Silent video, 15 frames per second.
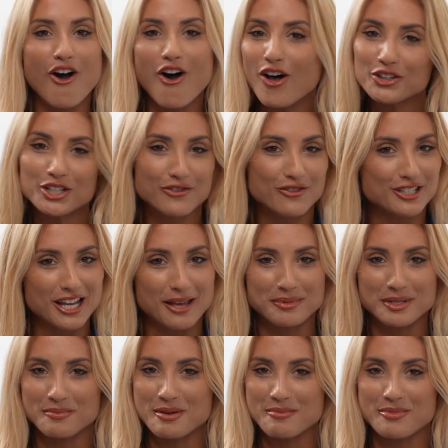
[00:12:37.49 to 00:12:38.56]
all different
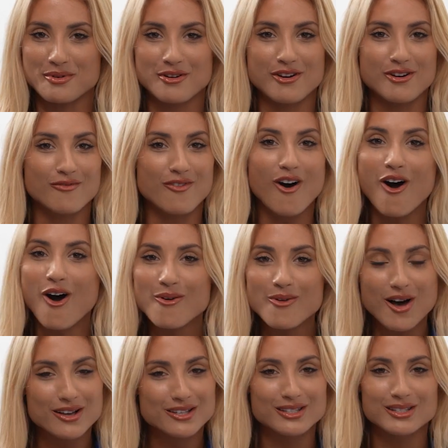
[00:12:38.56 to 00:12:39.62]
types of people, of all
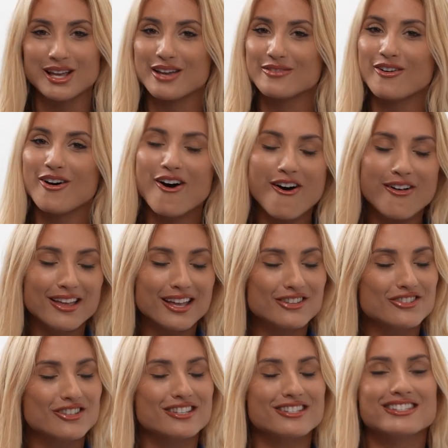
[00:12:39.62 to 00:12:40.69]
walks of life, all
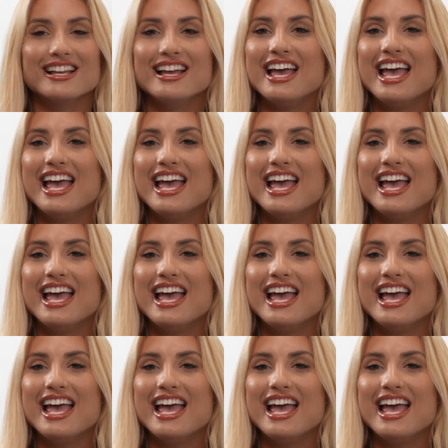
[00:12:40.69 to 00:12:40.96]
ages.